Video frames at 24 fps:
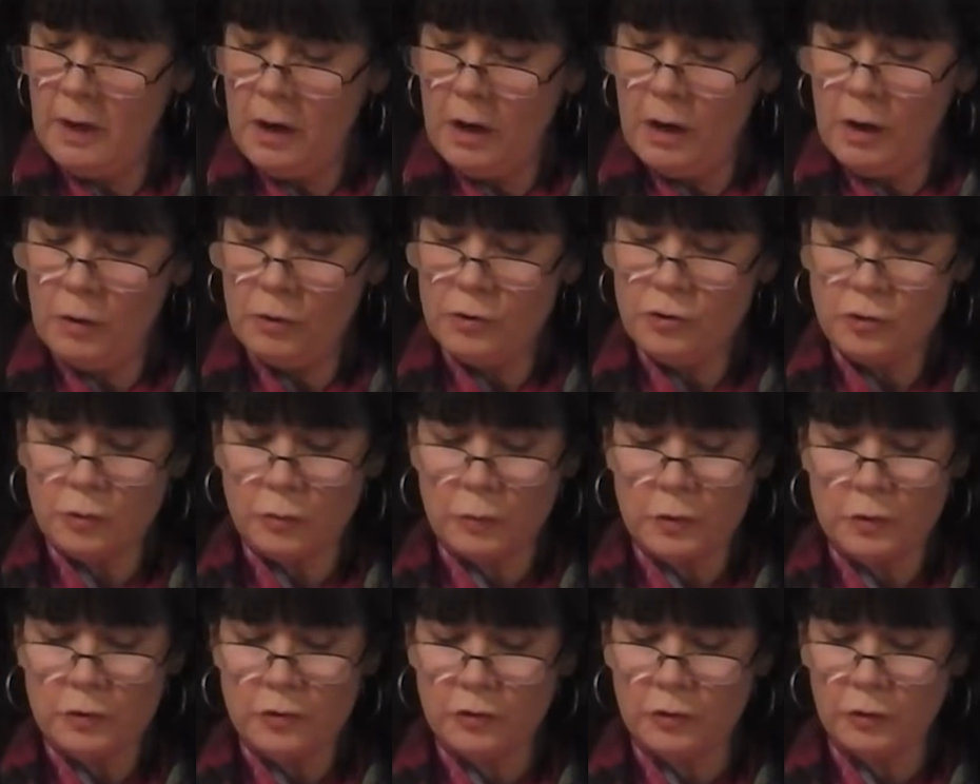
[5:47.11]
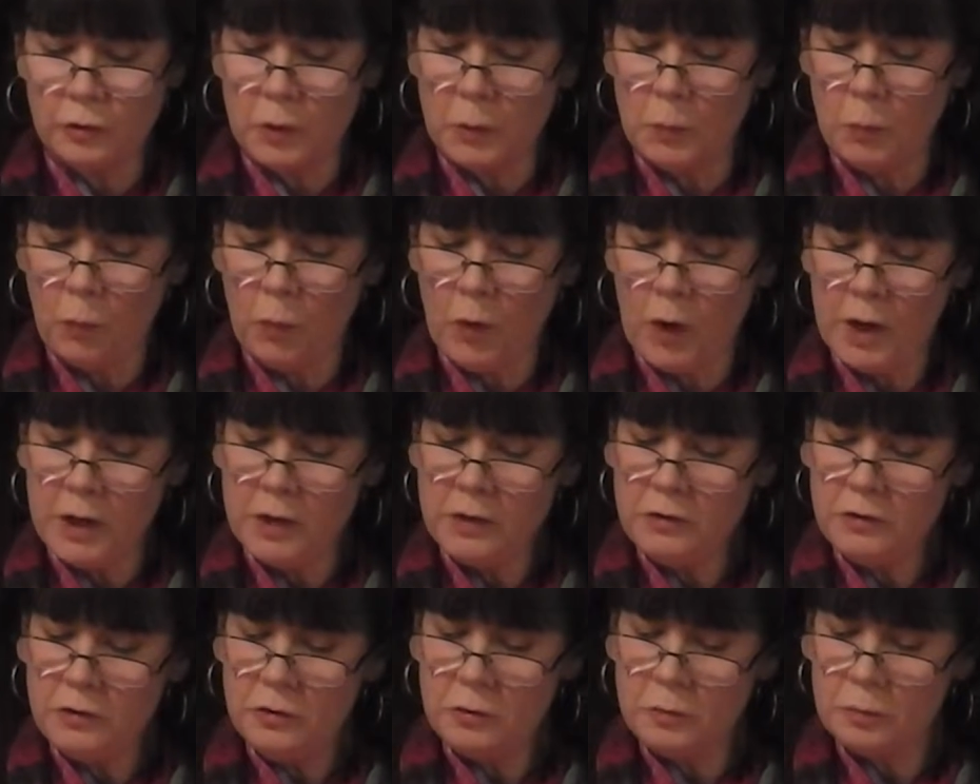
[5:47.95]
O Jerusalem, why
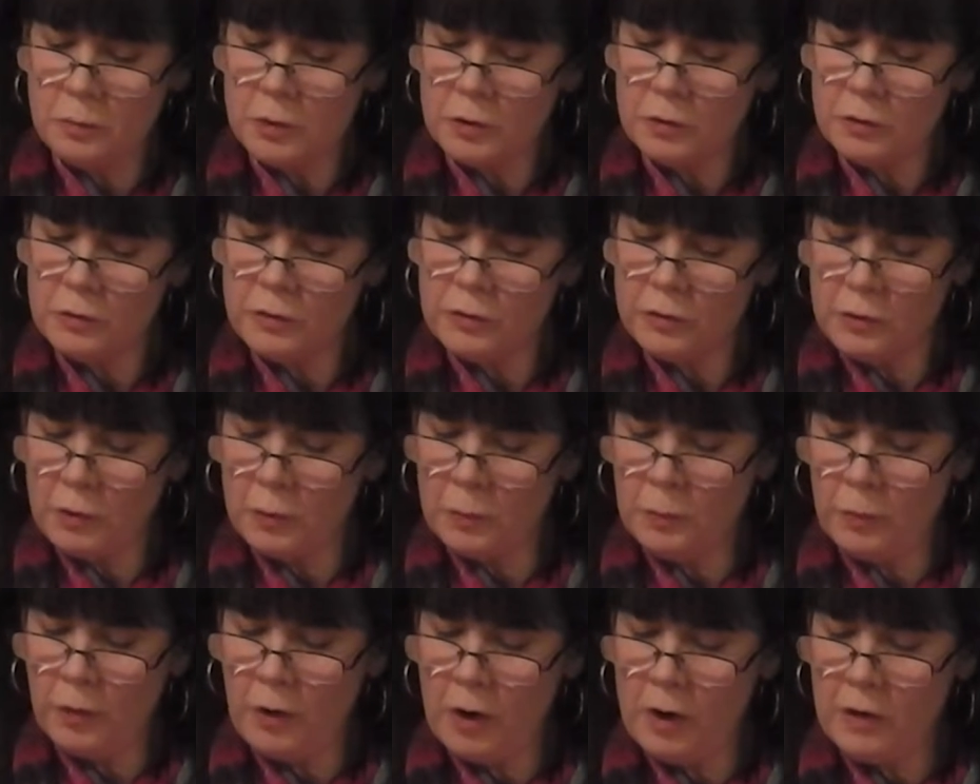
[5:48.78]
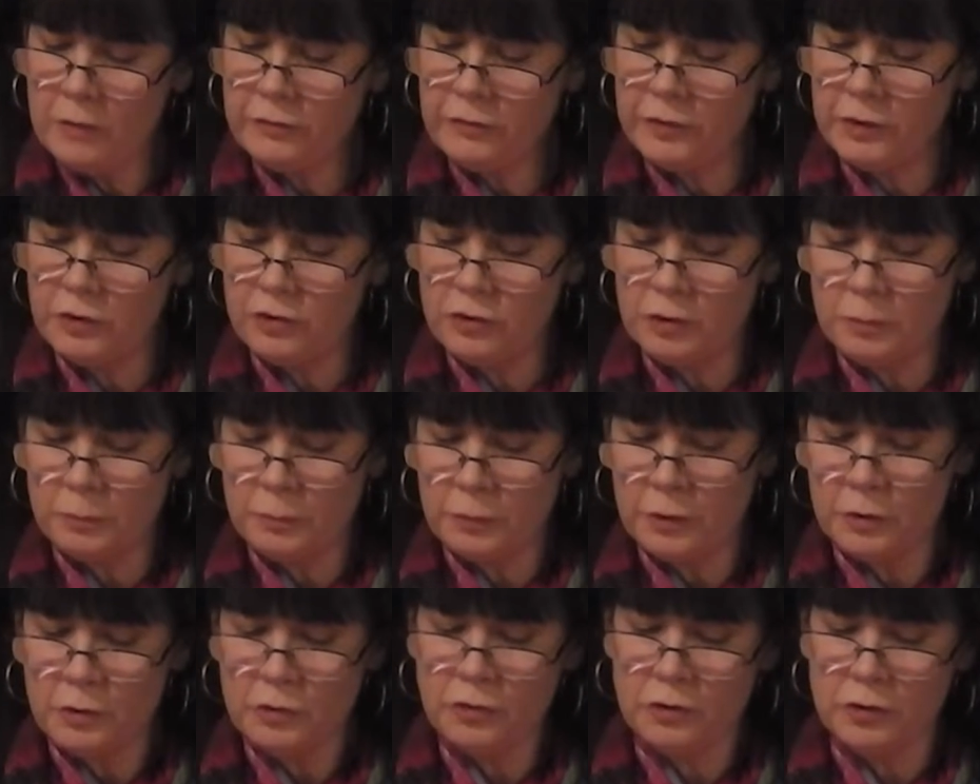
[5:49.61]
do you murder your prophets
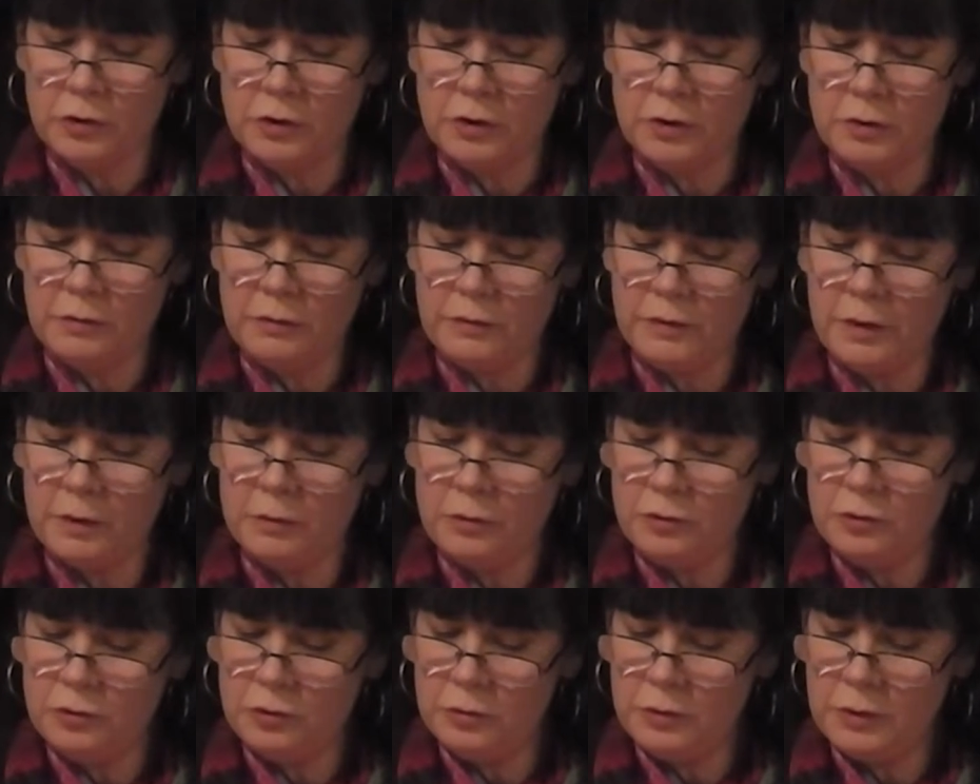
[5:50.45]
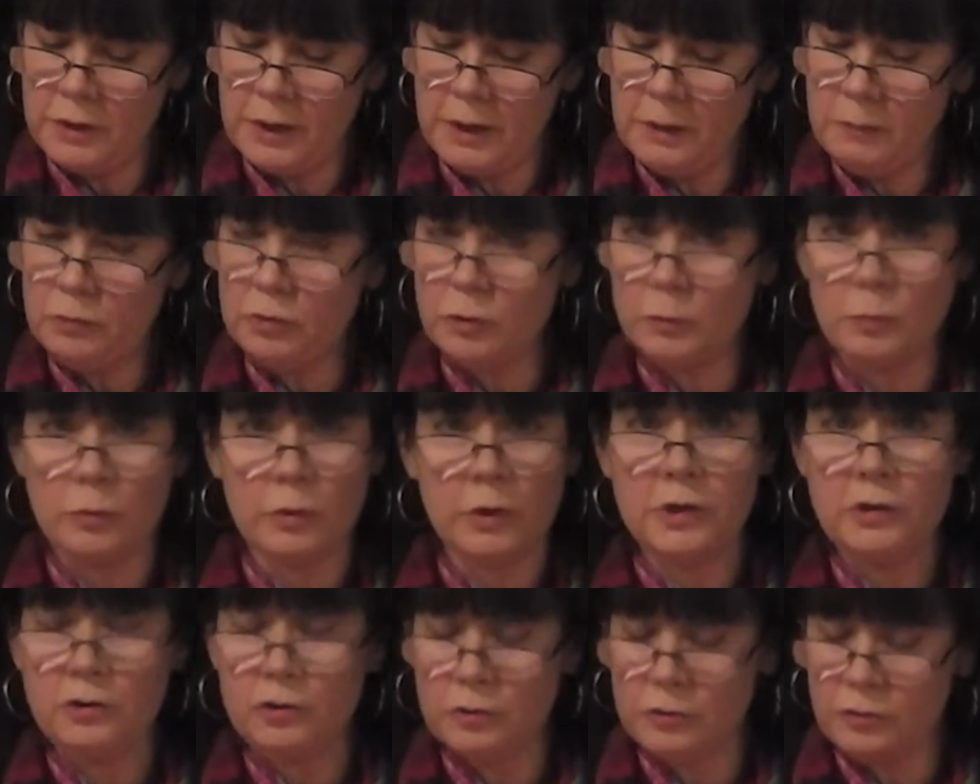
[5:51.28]
and persecute those who came to
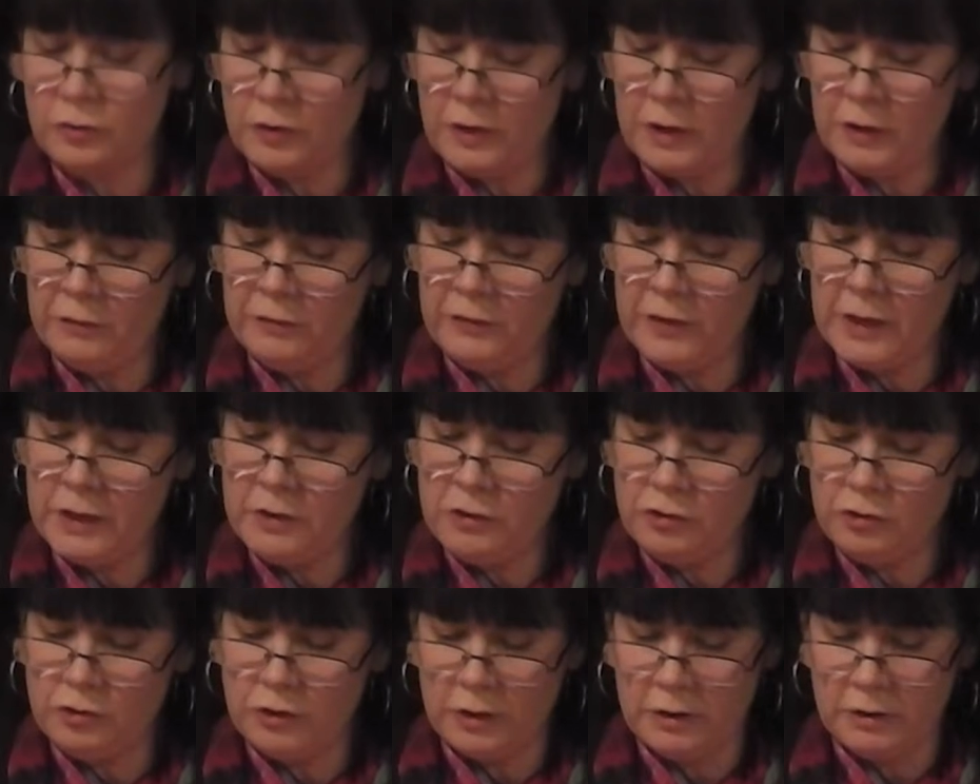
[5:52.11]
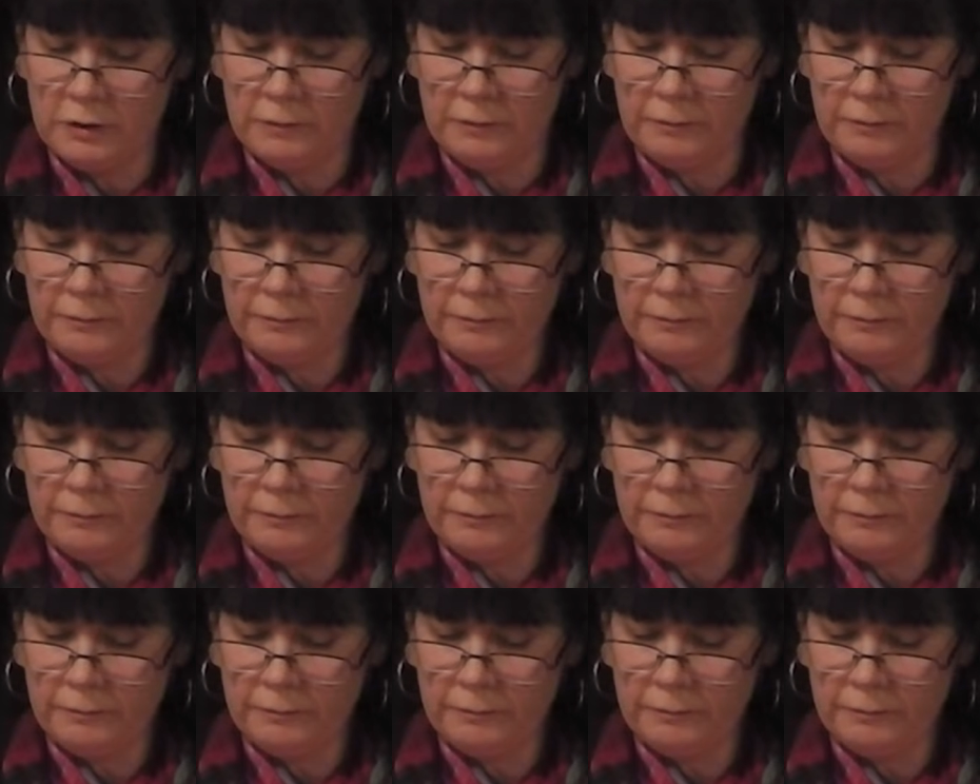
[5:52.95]
preach your salvation?